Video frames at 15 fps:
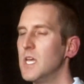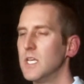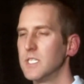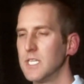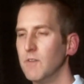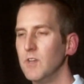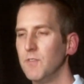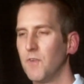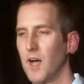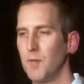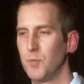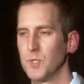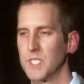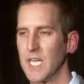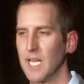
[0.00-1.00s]

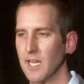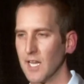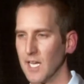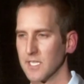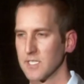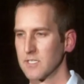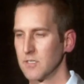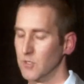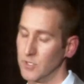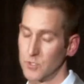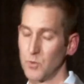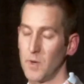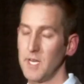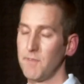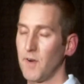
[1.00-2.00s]
75% less, or
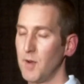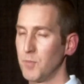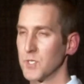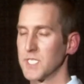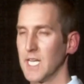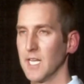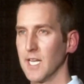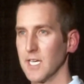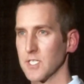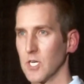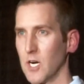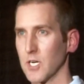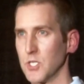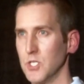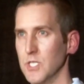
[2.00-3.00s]
25% less
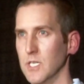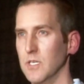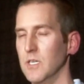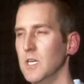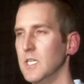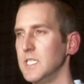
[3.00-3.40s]
oxygen,